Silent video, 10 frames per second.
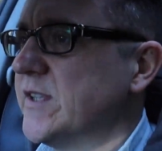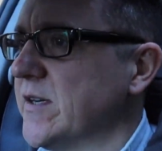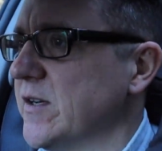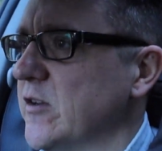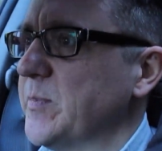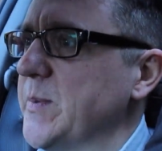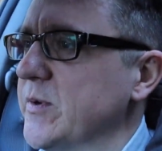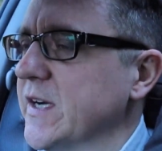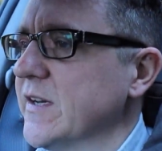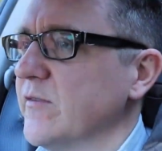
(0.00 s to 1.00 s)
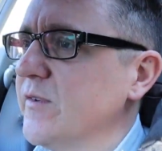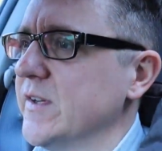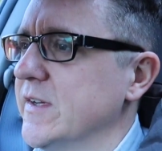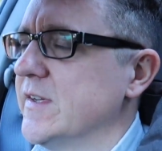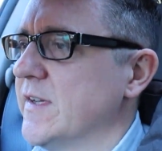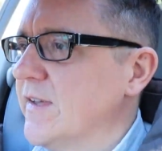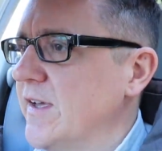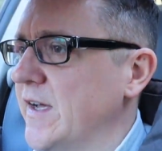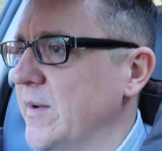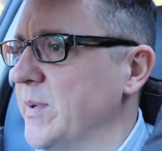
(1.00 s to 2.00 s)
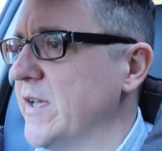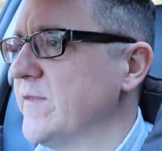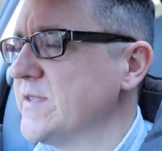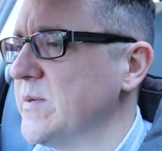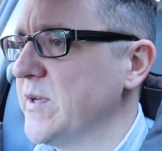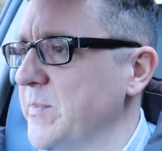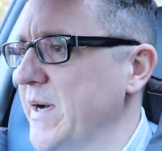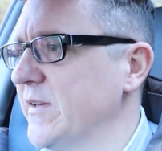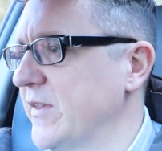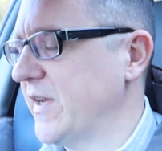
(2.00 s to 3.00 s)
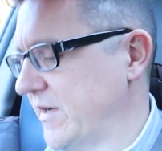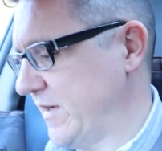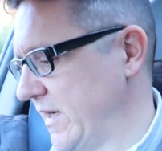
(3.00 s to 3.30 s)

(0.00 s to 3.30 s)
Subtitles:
Now, a lot of people kind of believe this to be a bad thing.